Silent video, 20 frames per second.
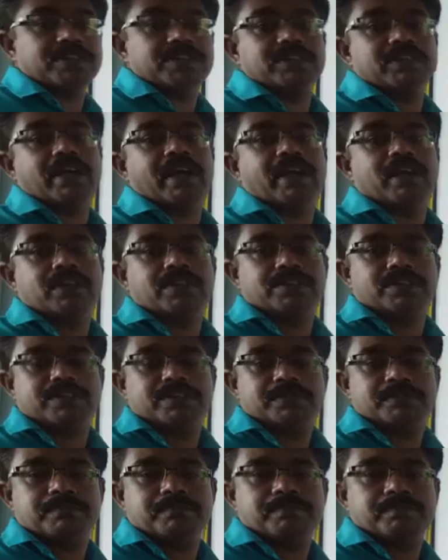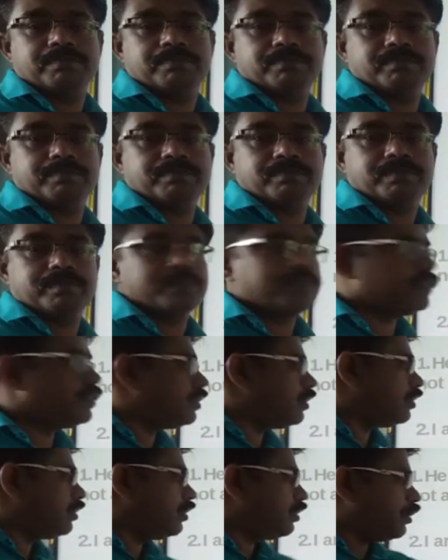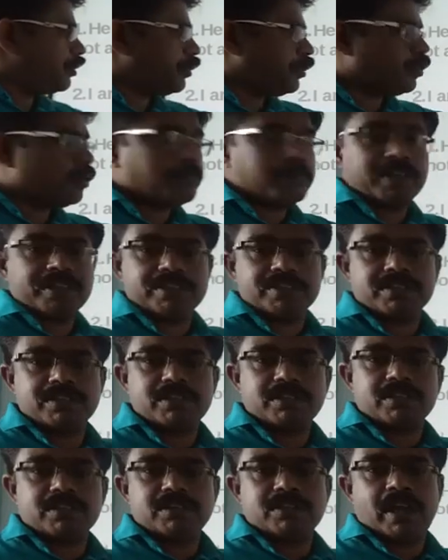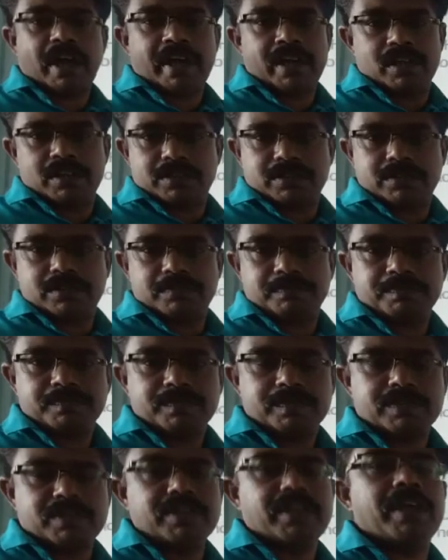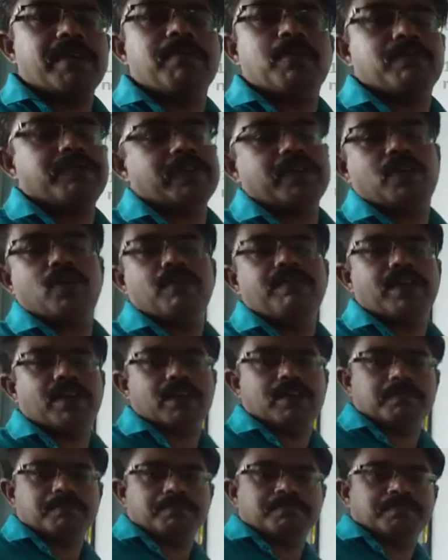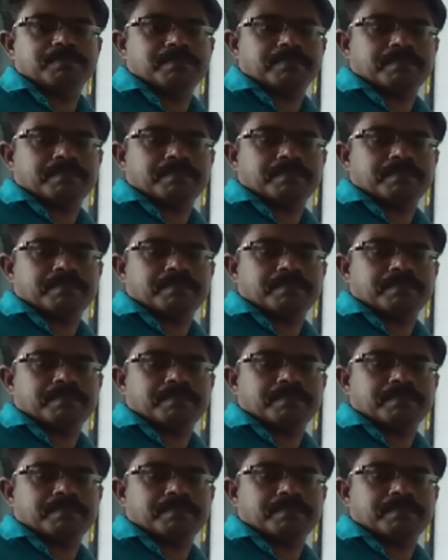Child. Nobody's Child, name of a novel.